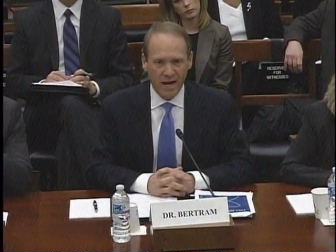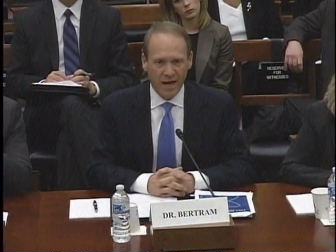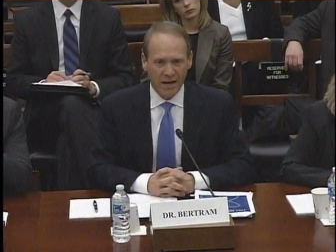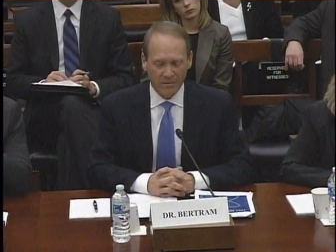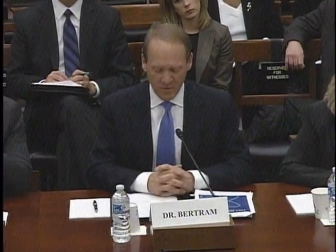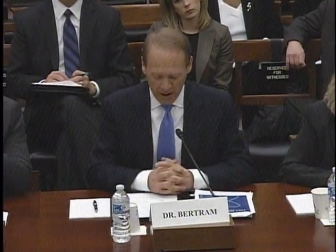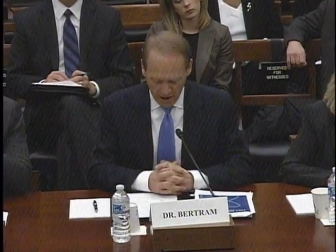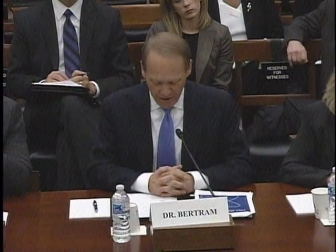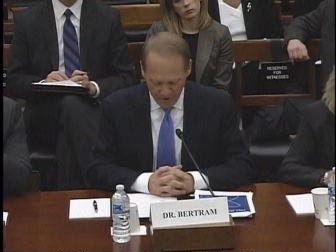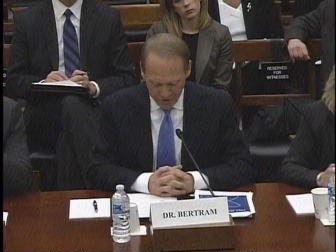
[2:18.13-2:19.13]
and
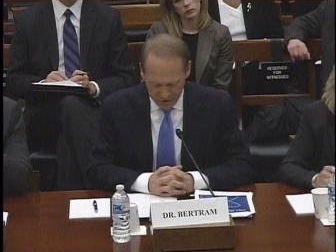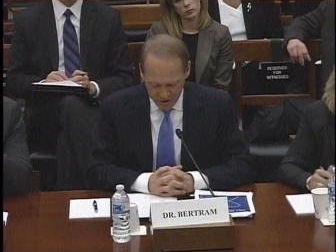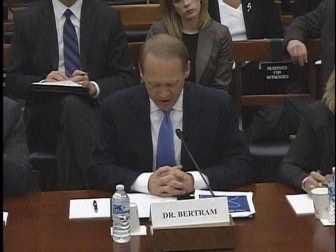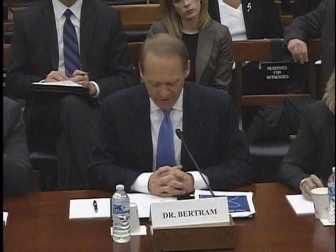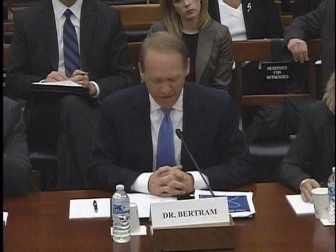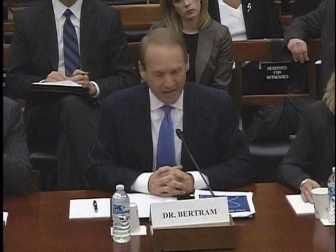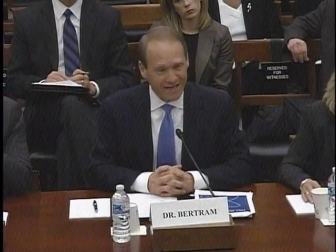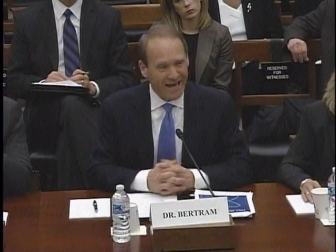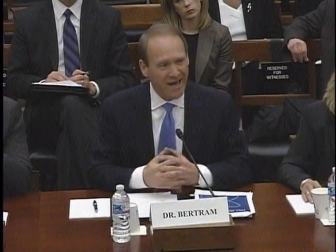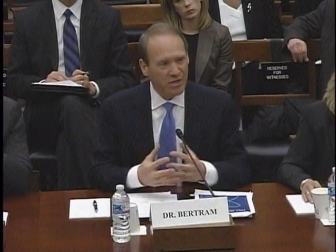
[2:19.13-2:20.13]
many others that
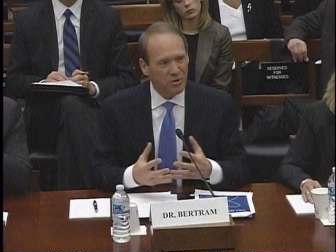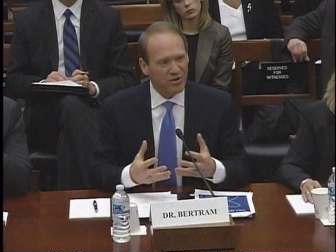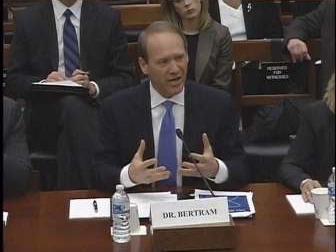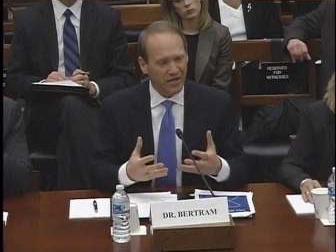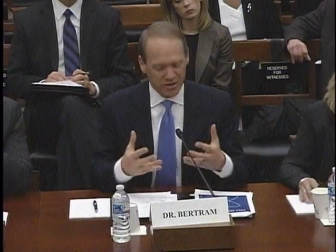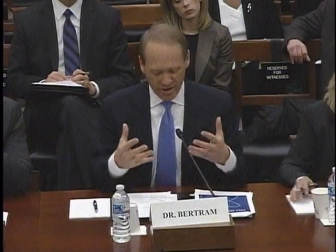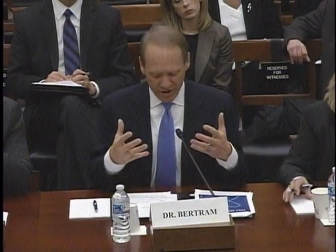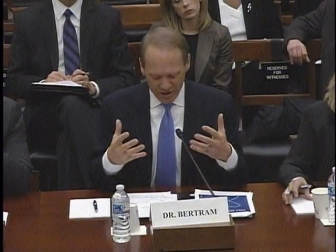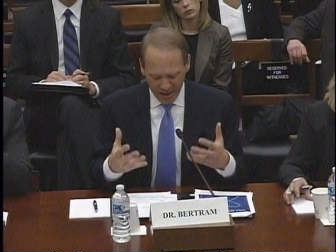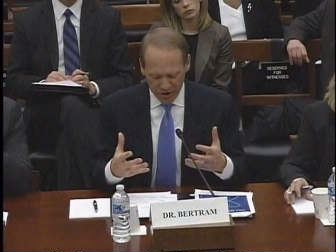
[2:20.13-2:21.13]
engage with us in an
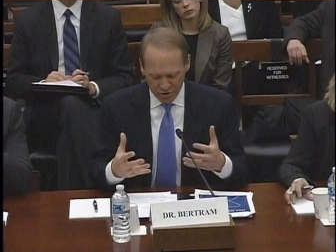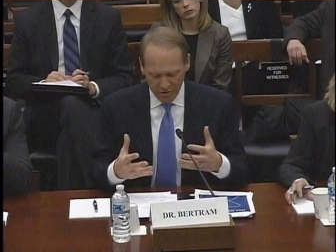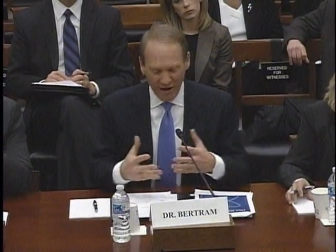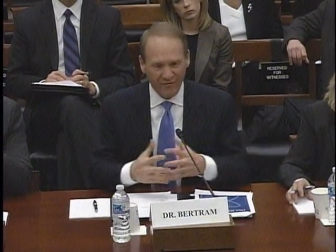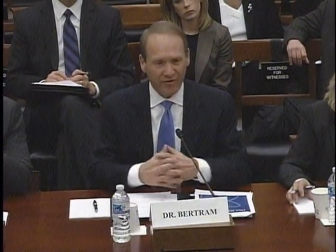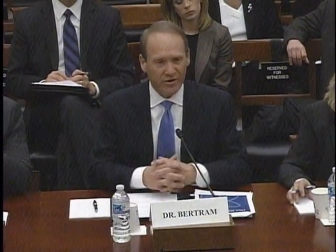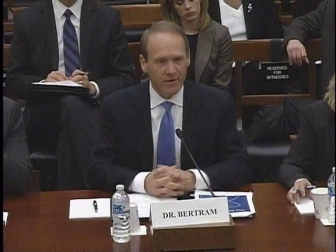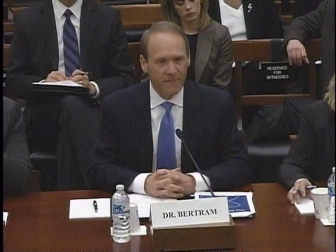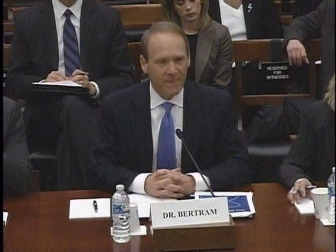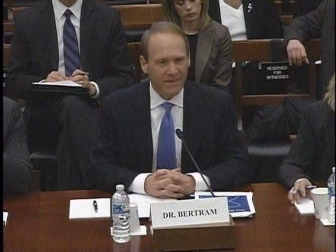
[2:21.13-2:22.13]
intentional effort,
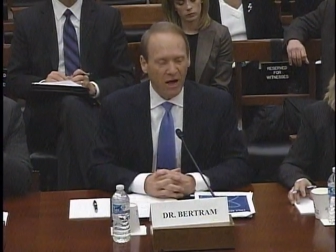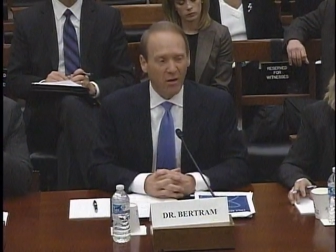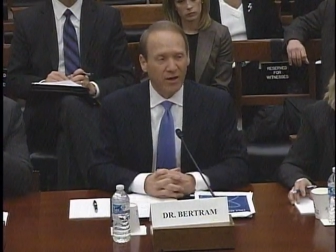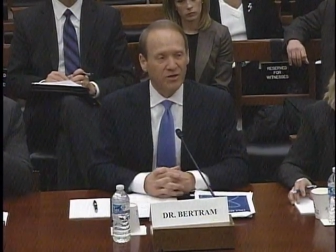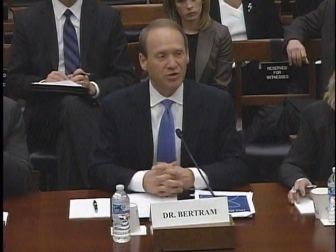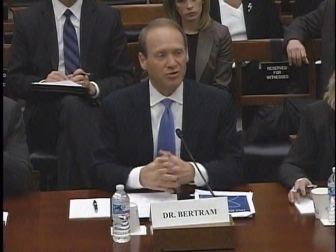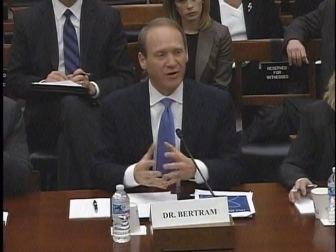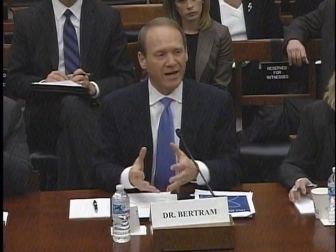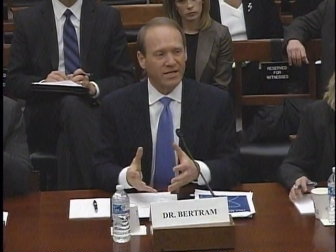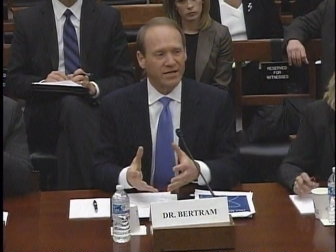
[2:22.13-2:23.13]
not only to
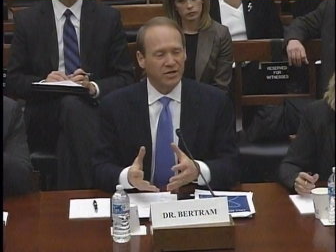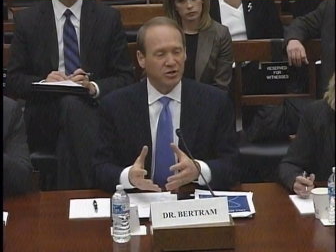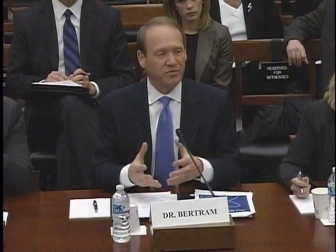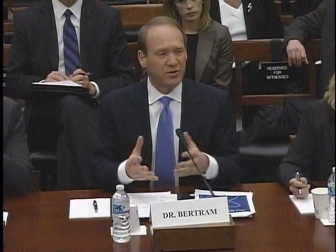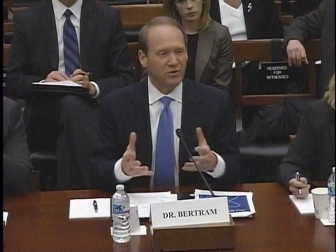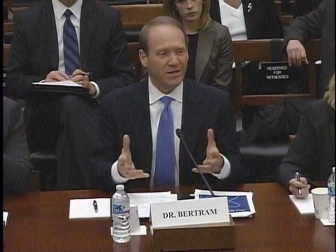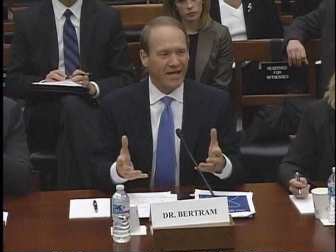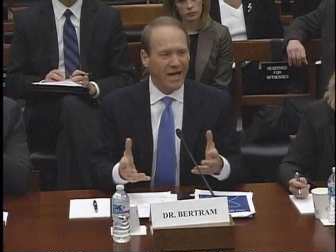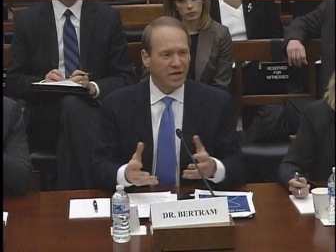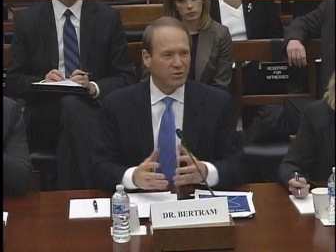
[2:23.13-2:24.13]
train teachers, but to
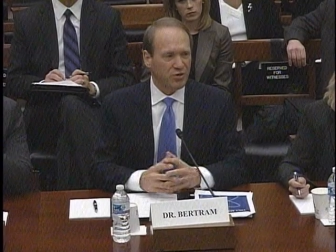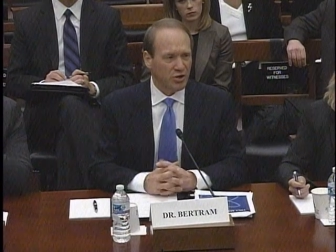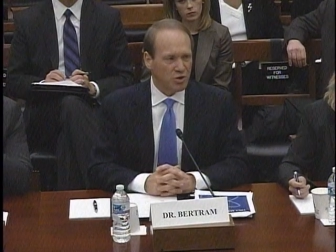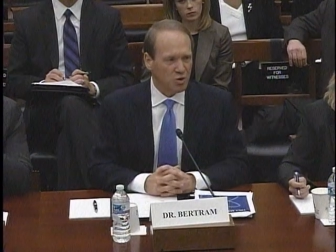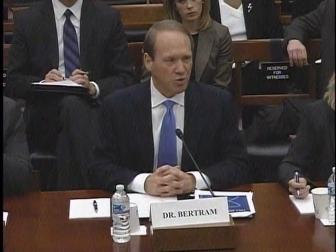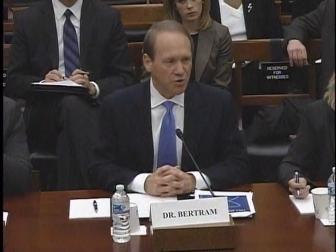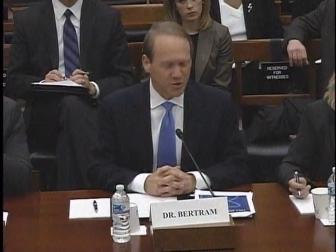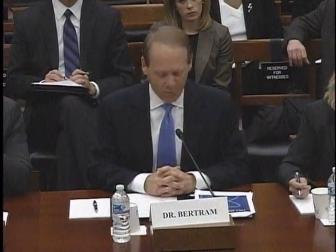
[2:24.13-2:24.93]
engage with our schools